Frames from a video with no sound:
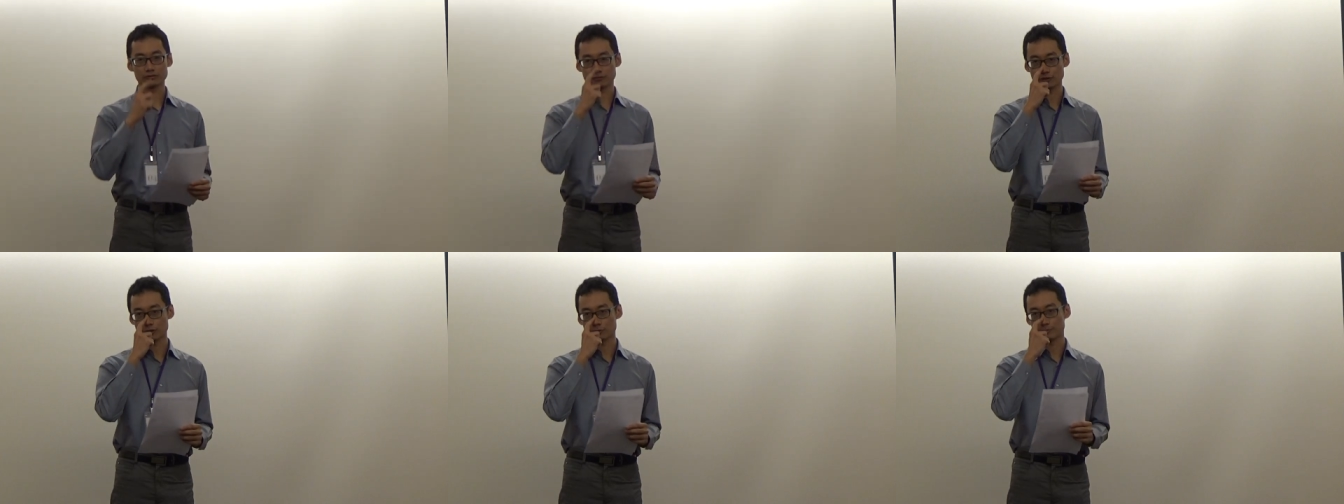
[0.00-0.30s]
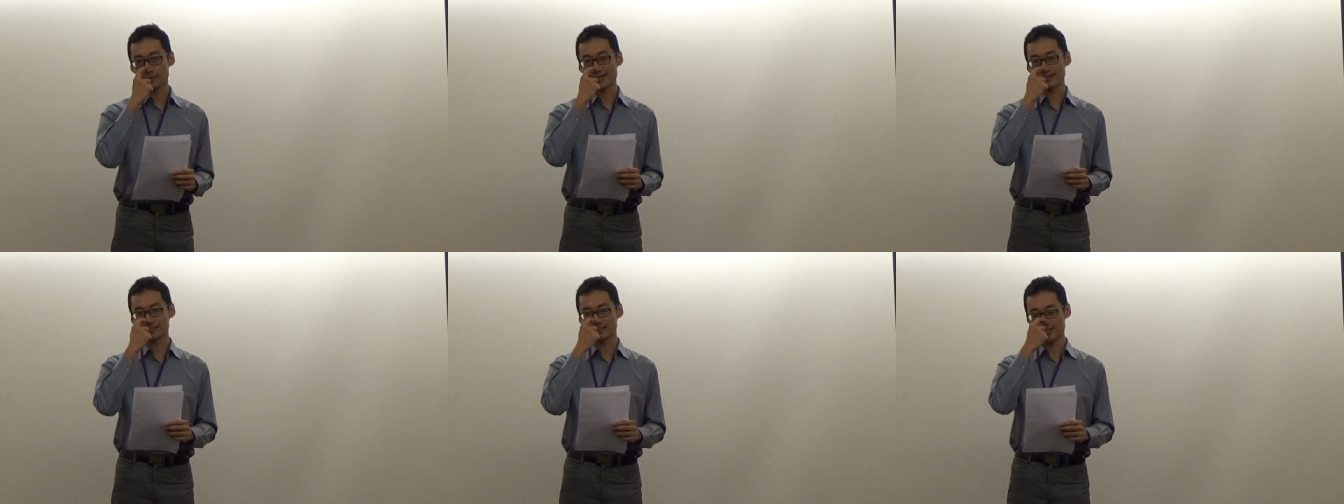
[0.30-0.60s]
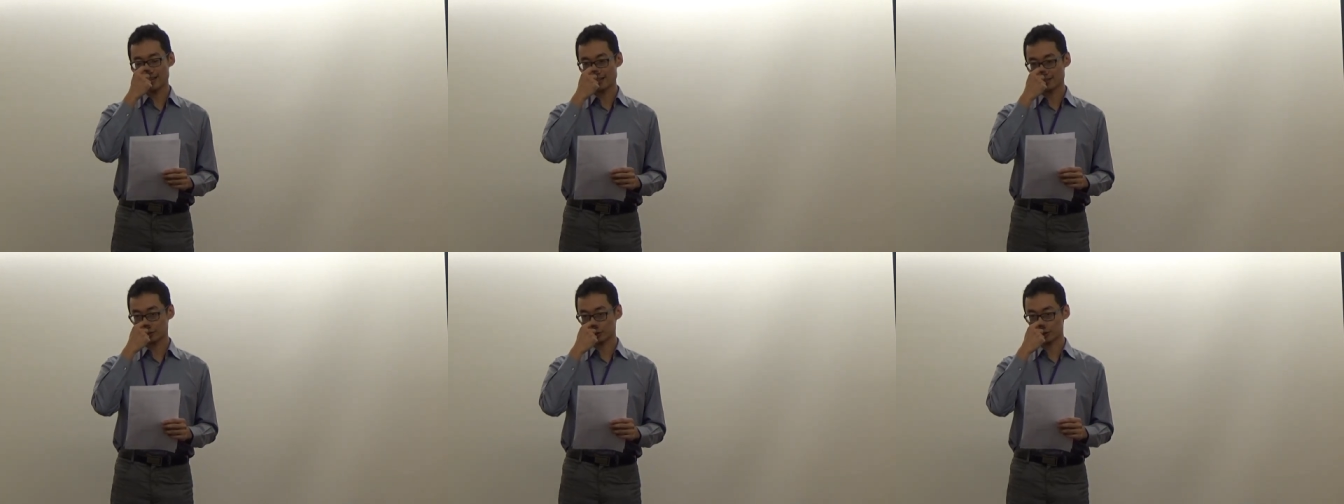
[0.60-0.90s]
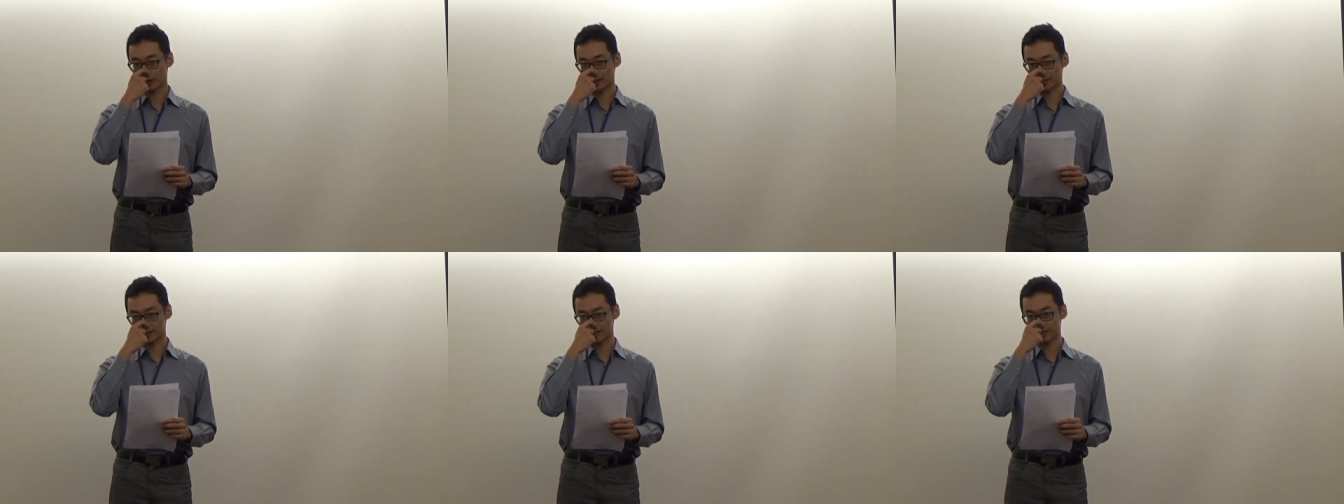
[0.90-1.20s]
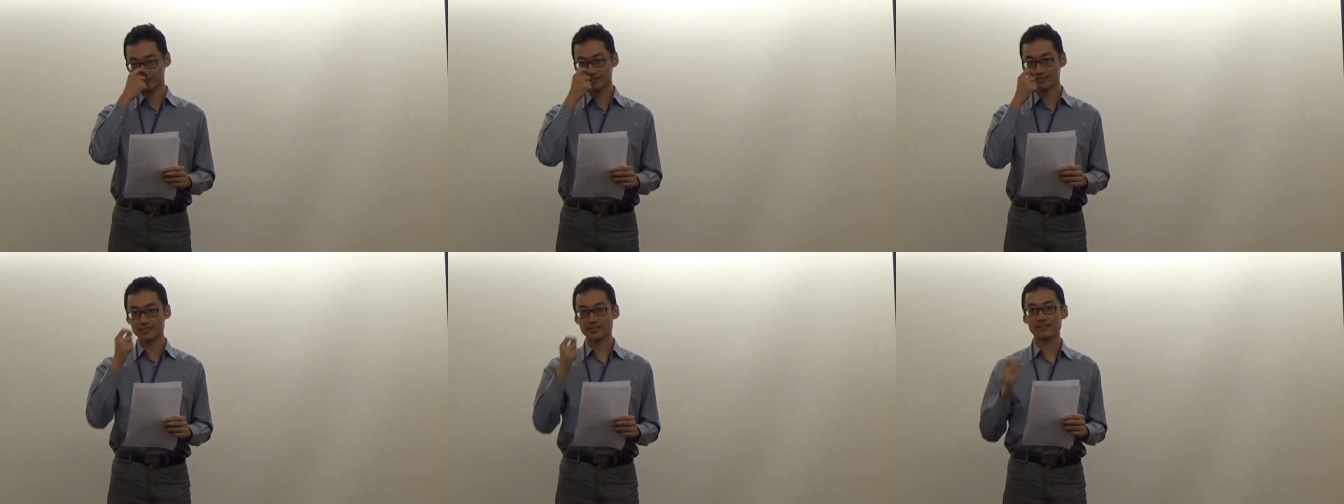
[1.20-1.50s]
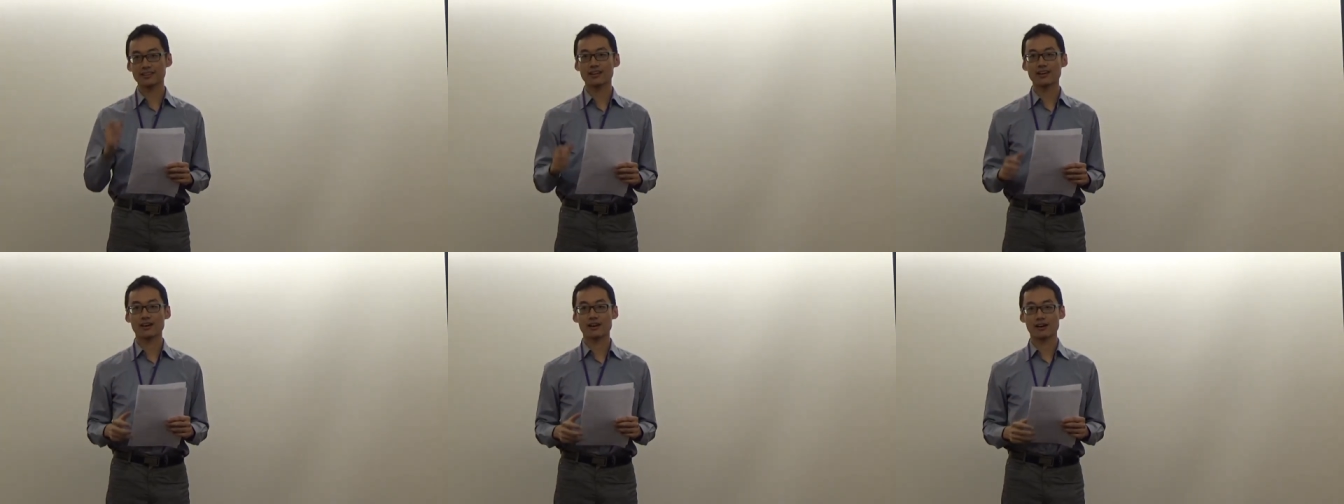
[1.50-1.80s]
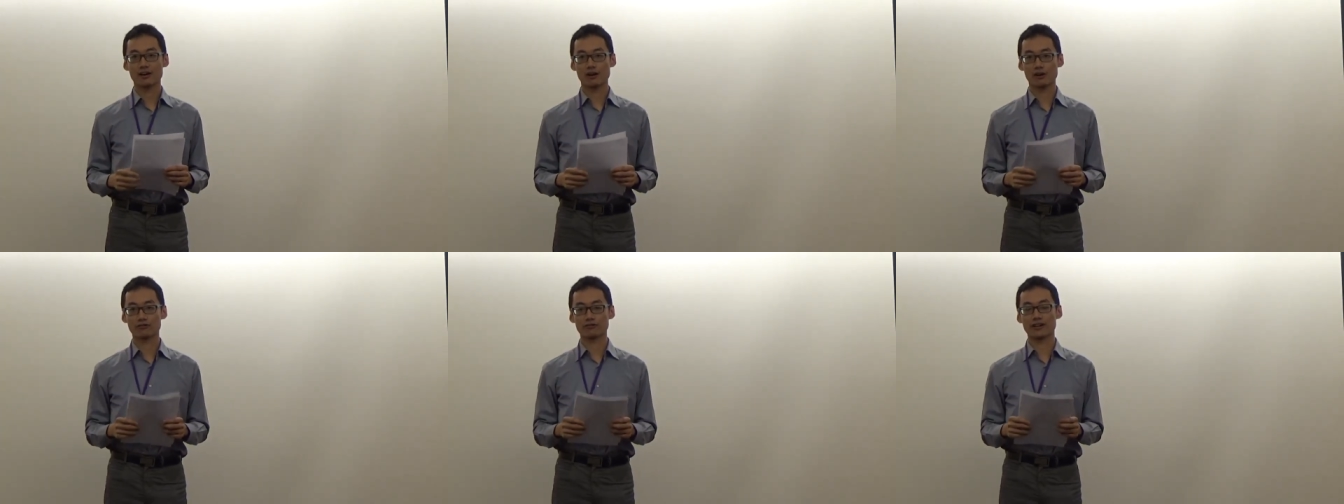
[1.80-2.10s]
for Best Actress
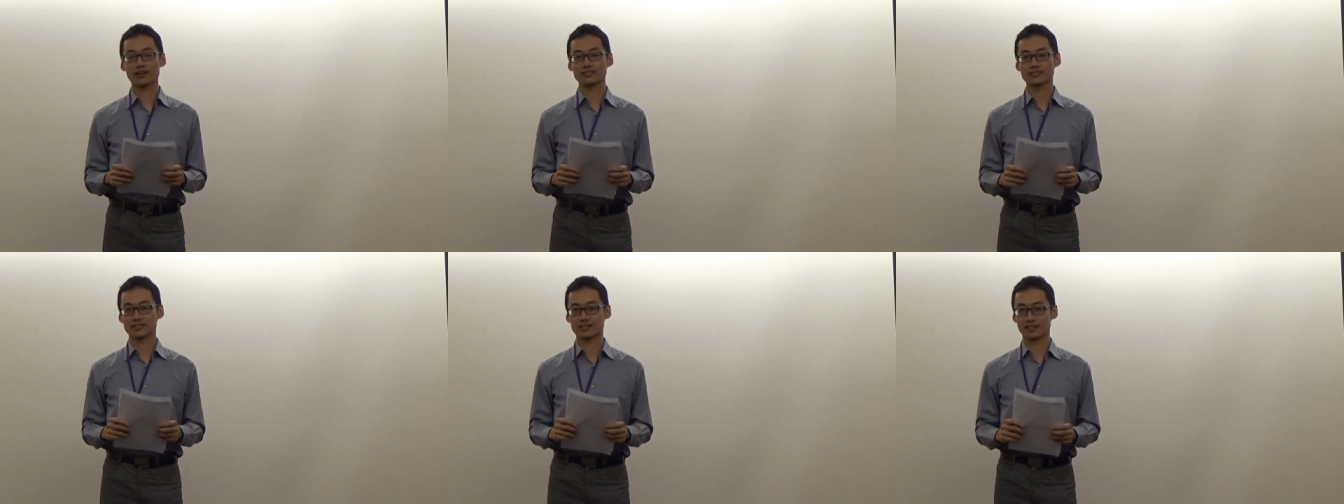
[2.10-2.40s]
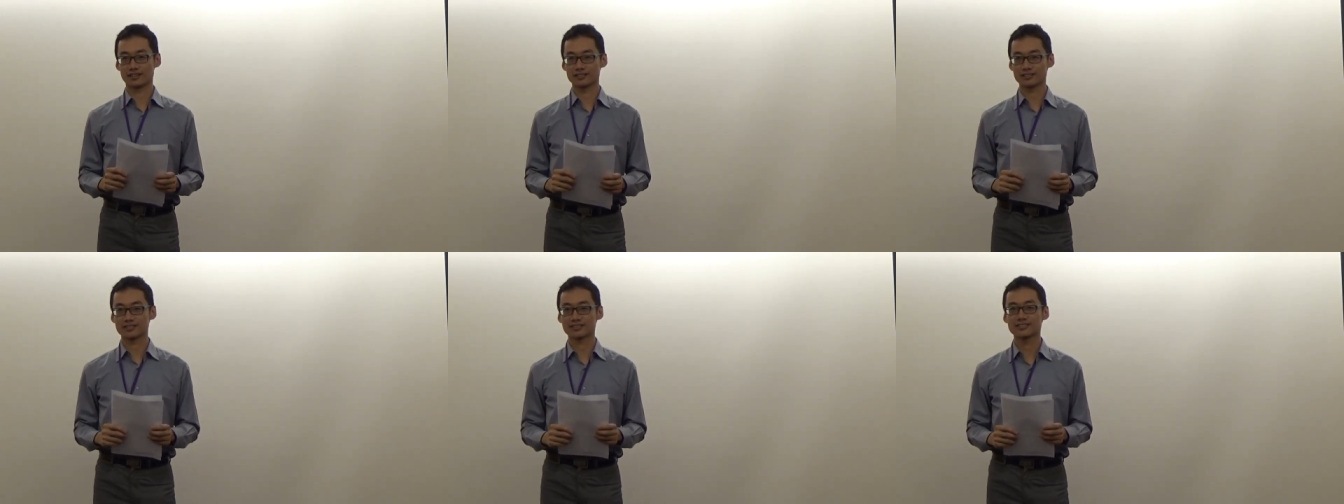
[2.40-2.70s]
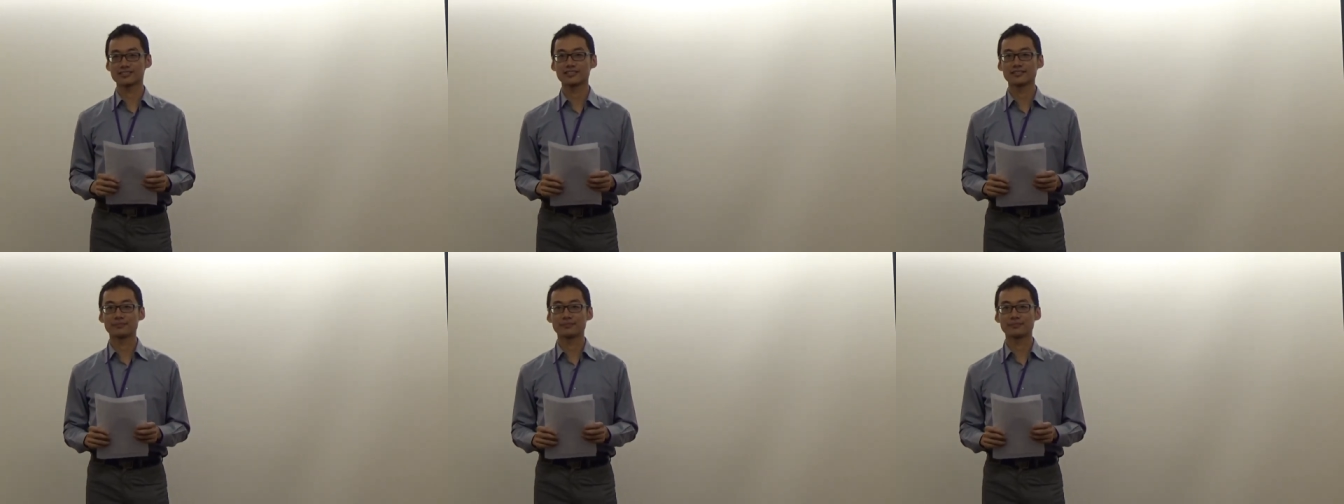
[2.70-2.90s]
of Oscars.